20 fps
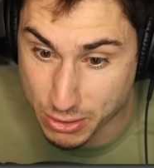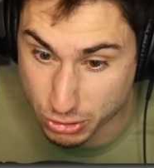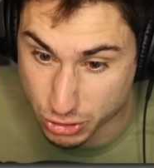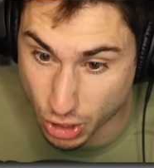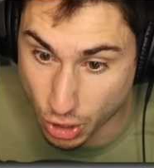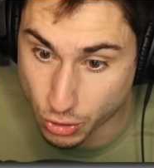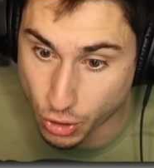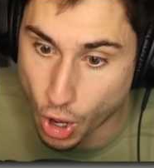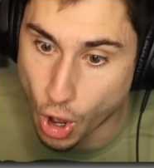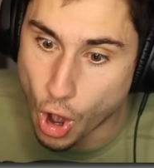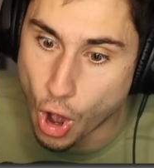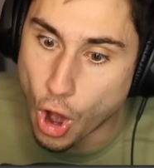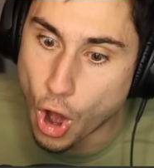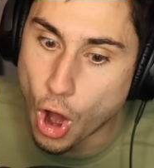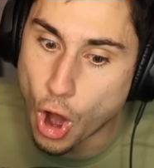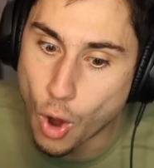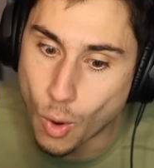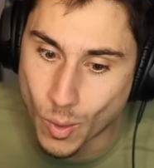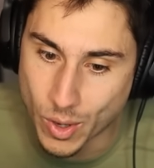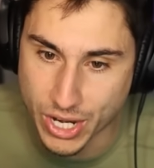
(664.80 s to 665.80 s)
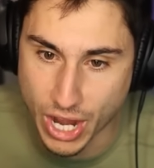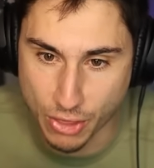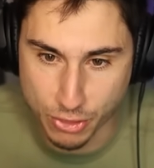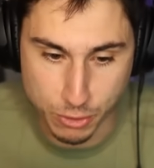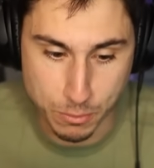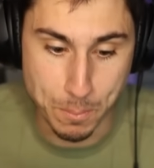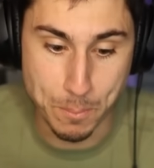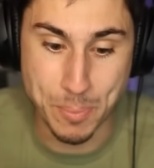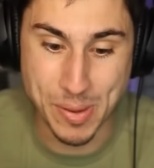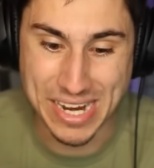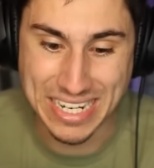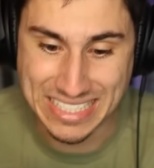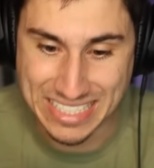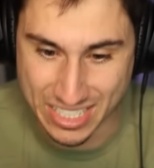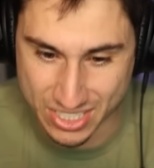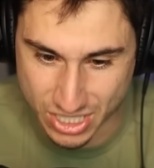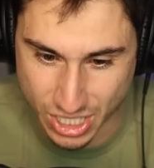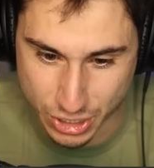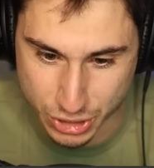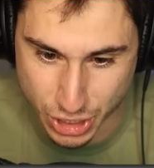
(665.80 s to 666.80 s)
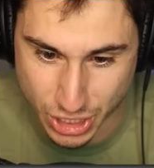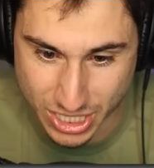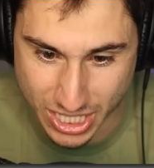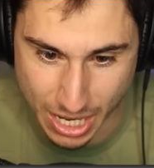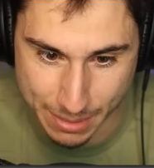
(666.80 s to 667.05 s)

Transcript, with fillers: years old. Oh, another big decision